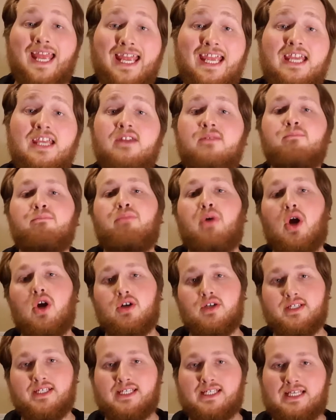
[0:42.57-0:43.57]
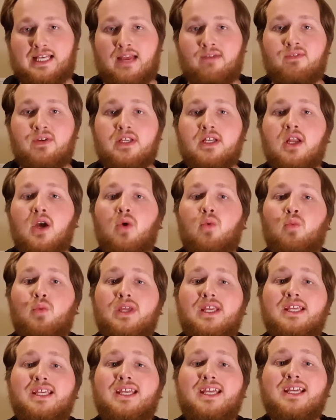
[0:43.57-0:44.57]
In Part 7,
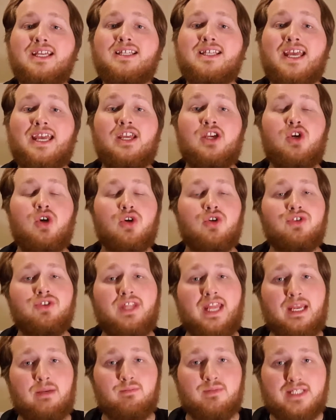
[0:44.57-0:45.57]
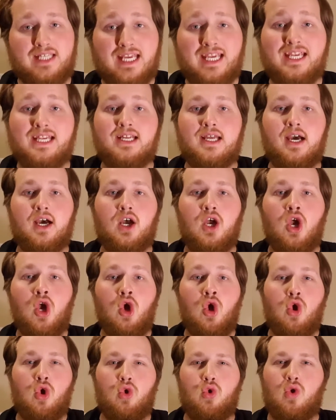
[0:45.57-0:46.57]
we get a girl named Tina
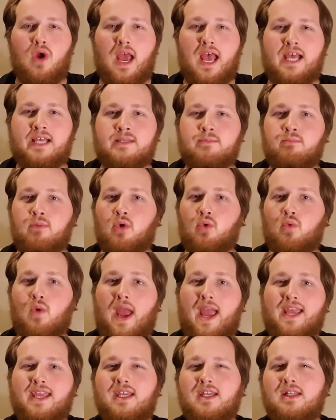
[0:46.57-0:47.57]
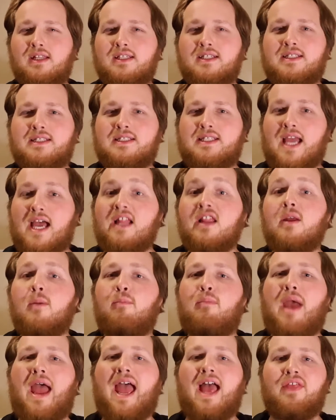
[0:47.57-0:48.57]
who has miraculous
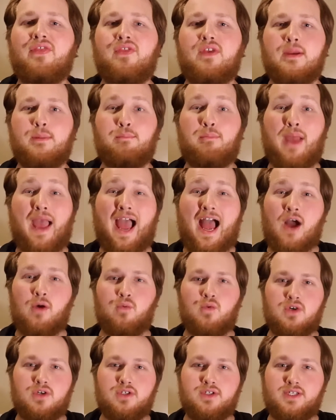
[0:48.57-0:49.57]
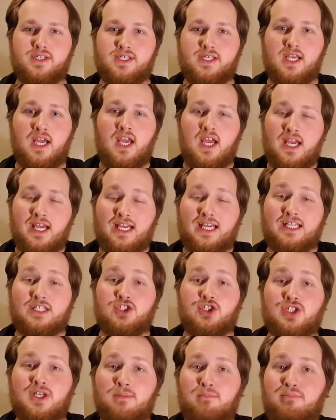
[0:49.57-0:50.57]
telepathic powers,
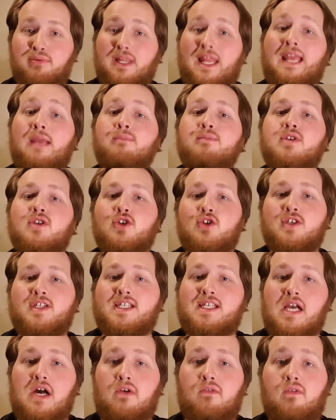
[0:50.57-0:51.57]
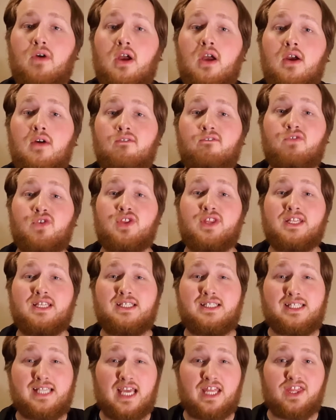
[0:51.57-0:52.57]
and she blames herself for the
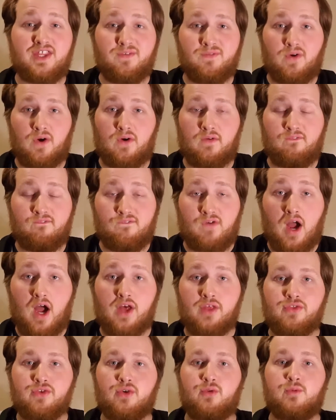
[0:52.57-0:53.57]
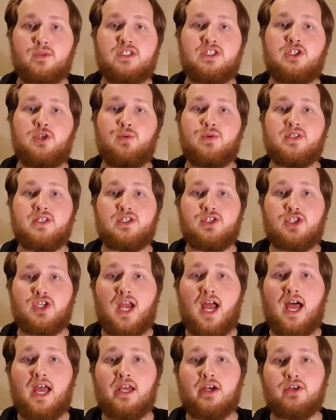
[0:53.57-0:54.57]
death of her father when she was a
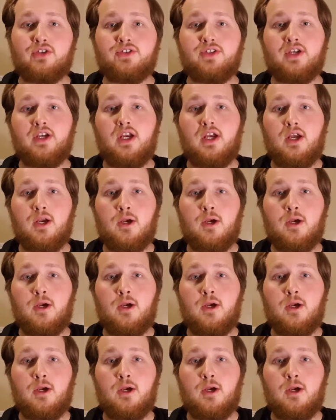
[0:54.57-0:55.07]
child,